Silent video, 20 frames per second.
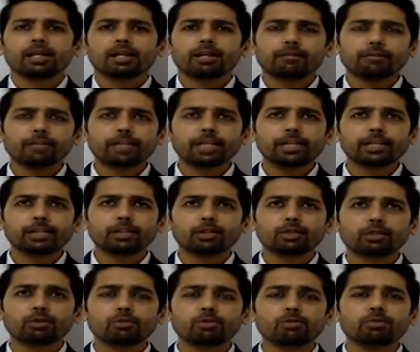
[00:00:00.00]
roughly
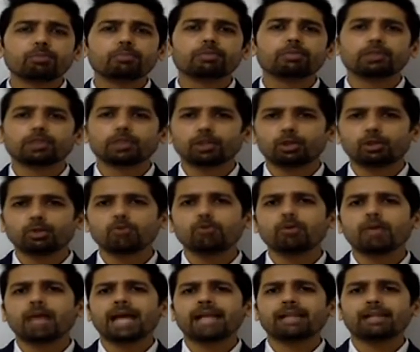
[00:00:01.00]

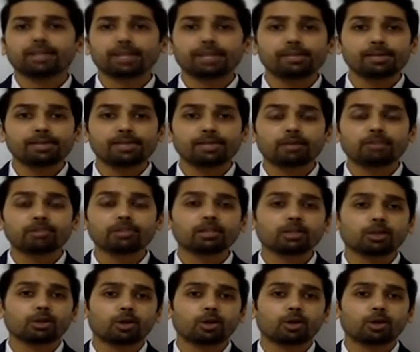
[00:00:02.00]
2,31,000